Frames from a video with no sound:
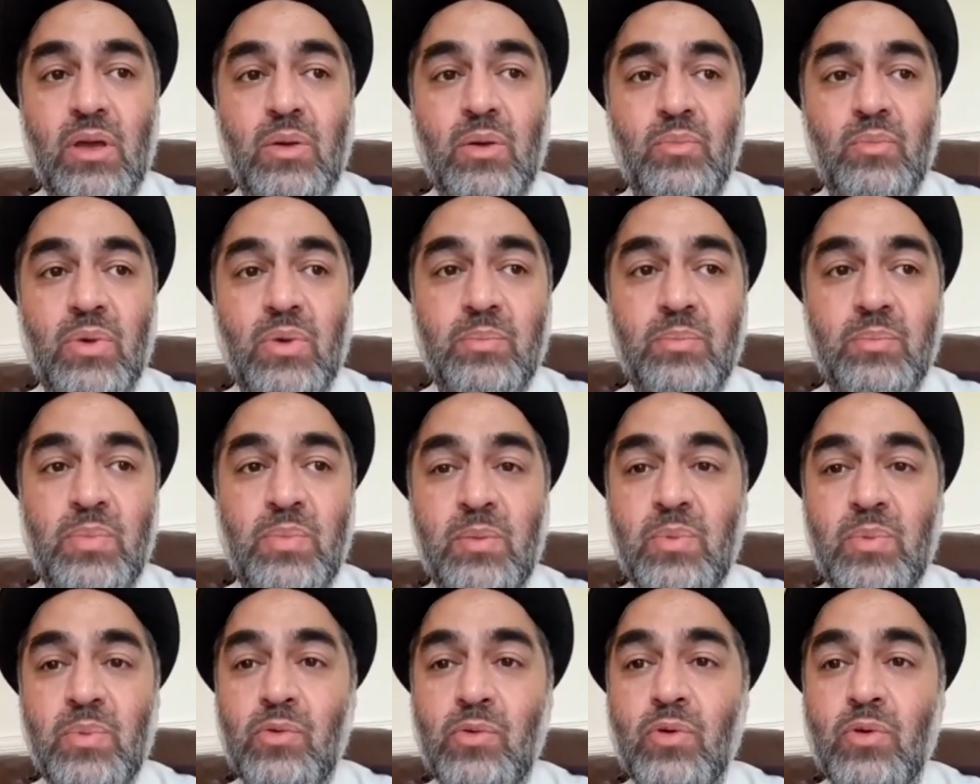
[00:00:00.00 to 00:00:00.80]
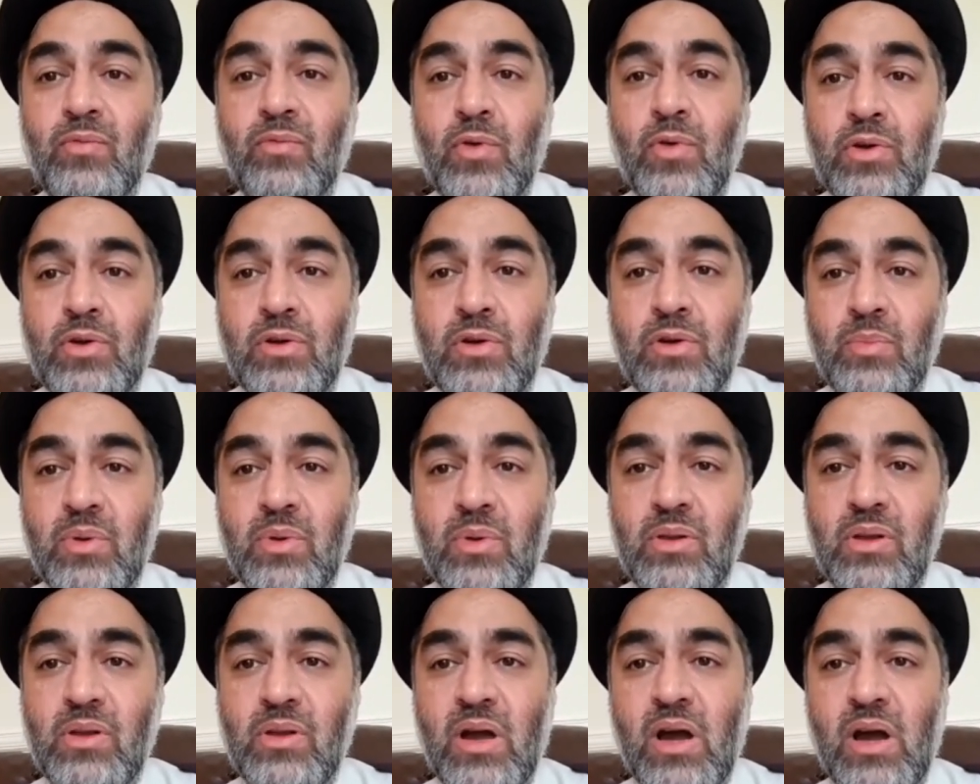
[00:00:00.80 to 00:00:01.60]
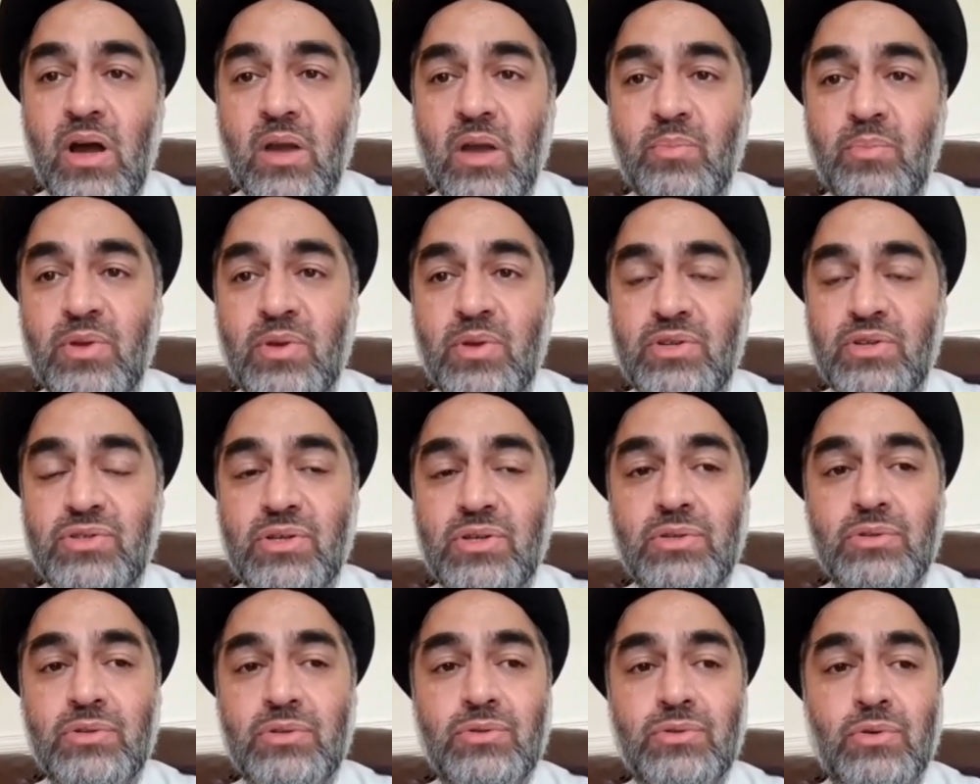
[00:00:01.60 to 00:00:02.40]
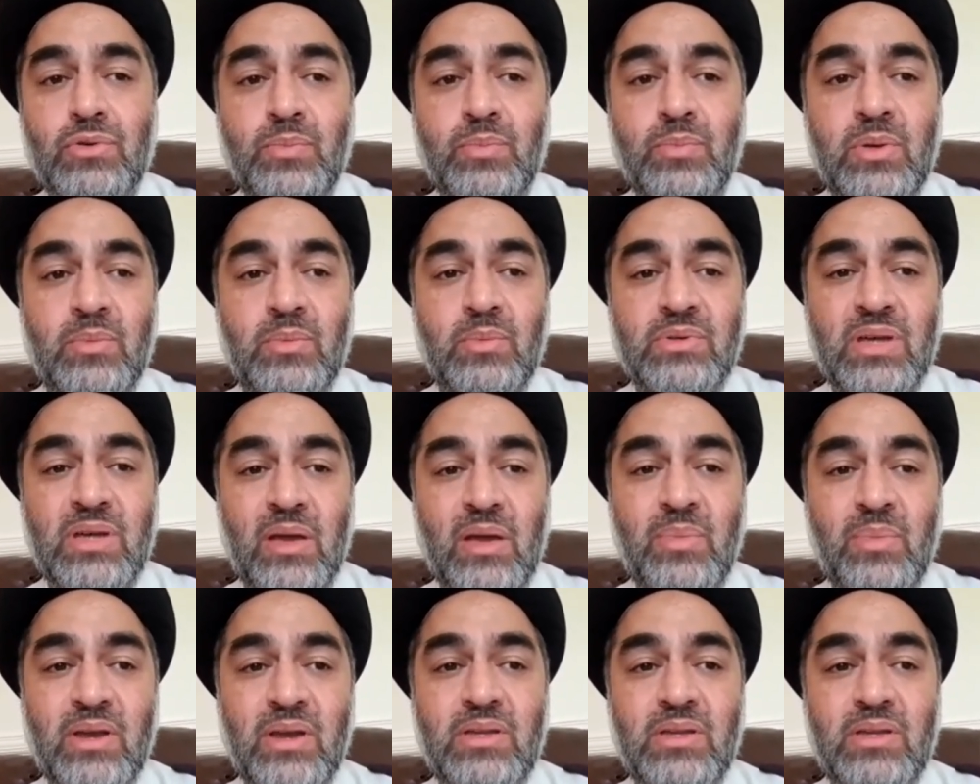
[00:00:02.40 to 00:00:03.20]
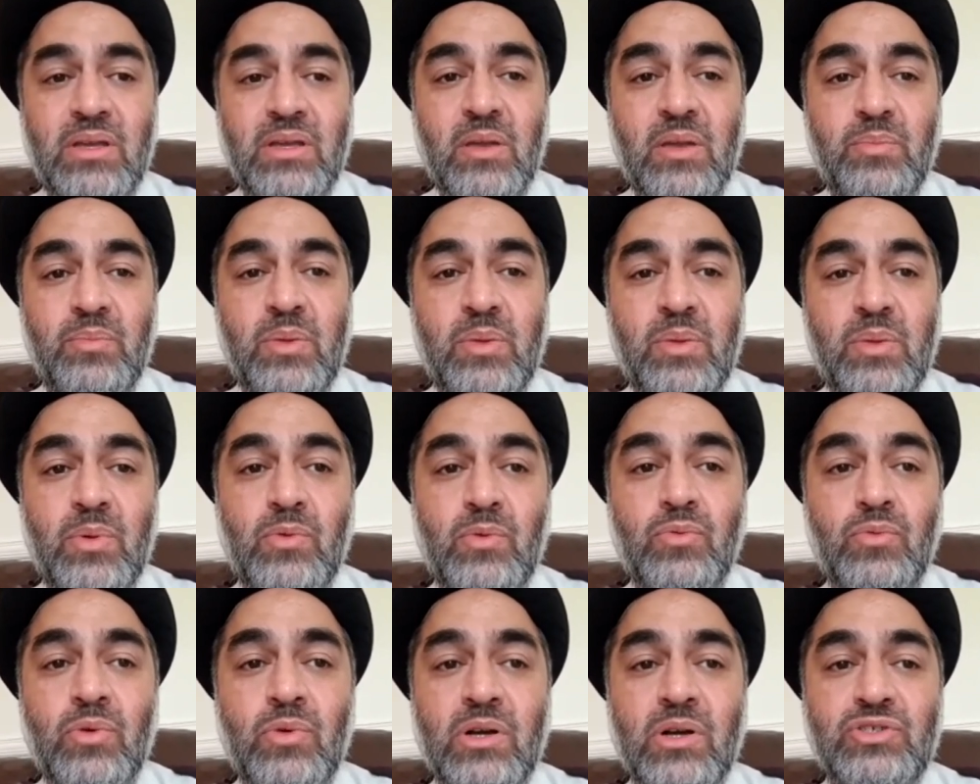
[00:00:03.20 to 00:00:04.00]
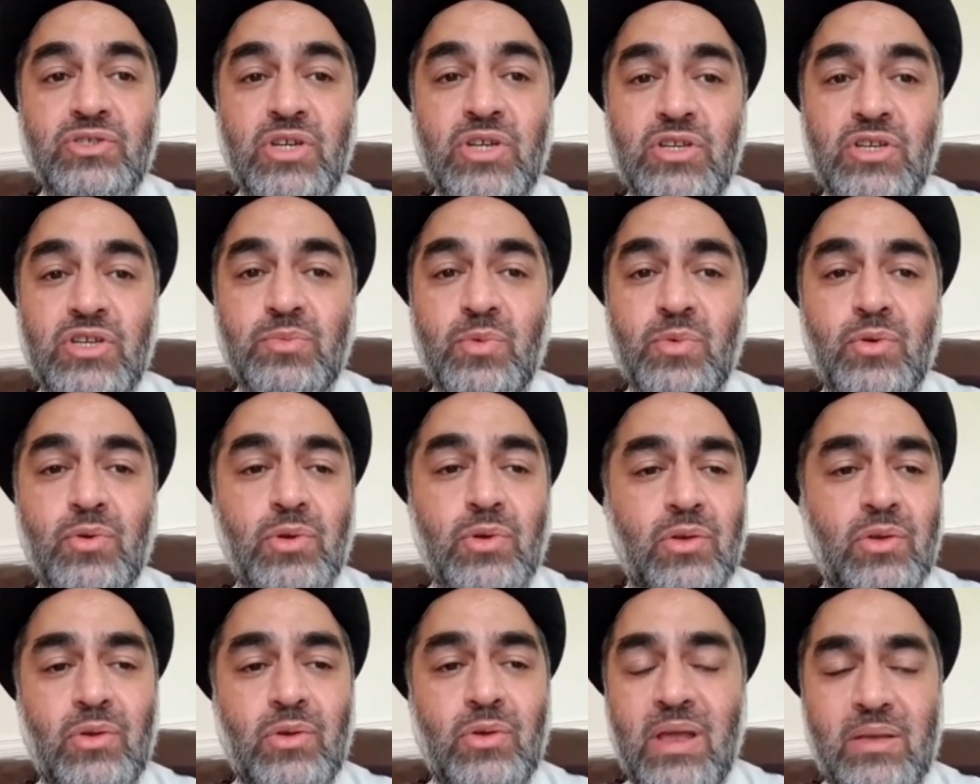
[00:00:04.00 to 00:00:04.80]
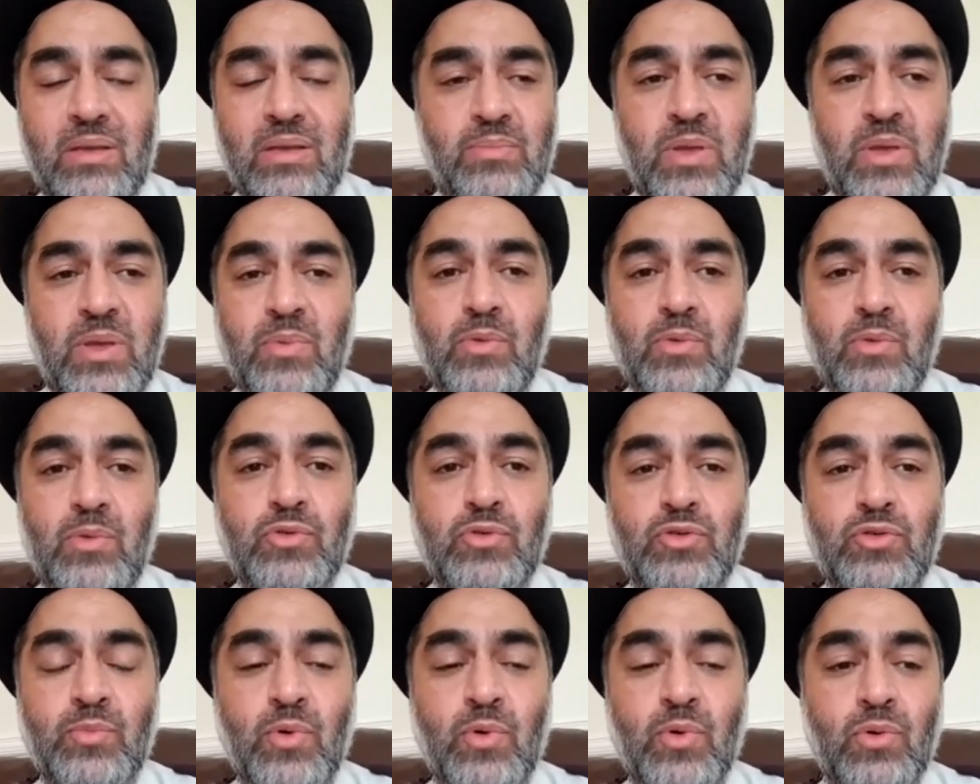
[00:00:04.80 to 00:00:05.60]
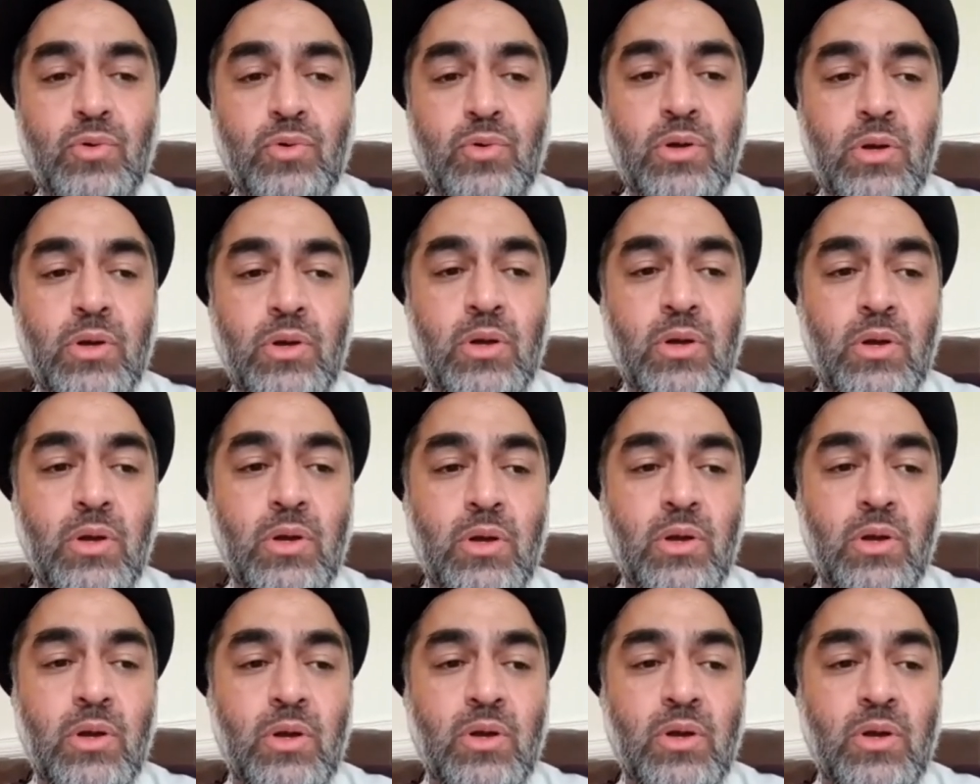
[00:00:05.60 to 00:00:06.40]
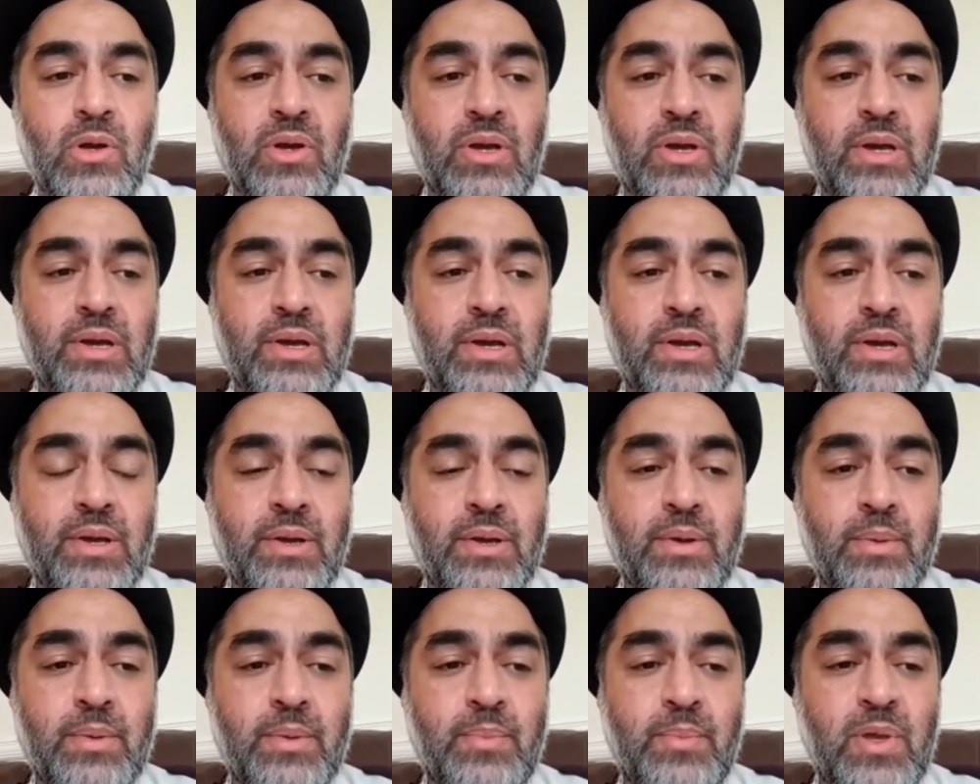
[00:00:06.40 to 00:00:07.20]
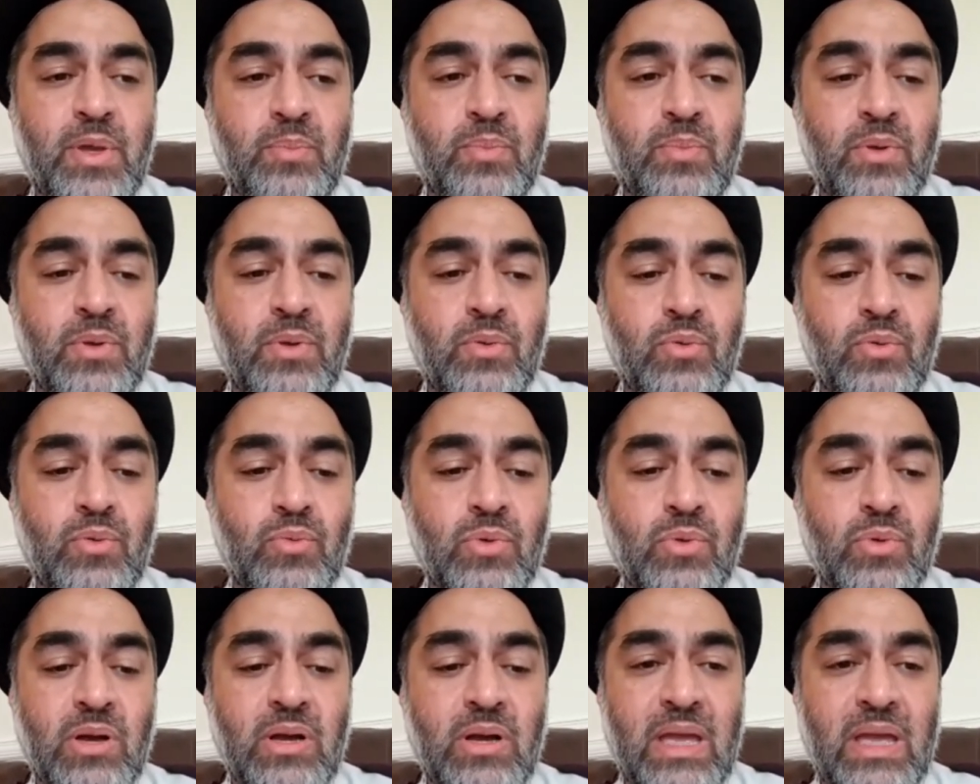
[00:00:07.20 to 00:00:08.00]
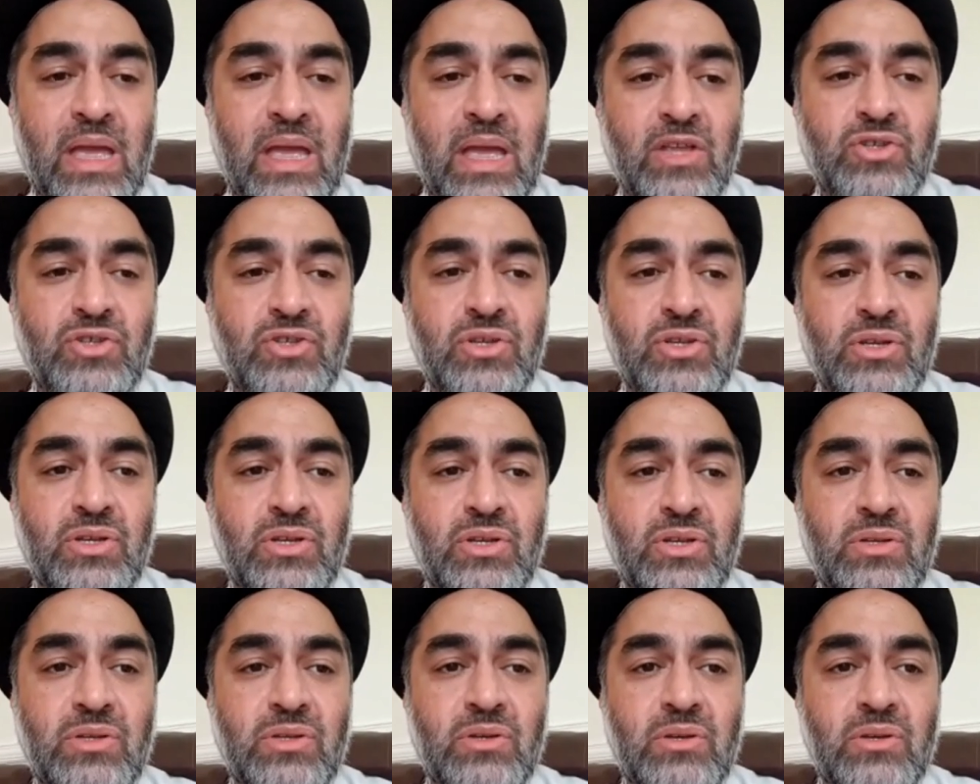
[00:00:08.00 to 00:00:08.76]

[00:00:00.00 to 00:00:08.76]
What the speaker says: But people who are vulnerable, heart patients or people diabetic and people who are chain smokers, you know, like people who smoke, people who are aged,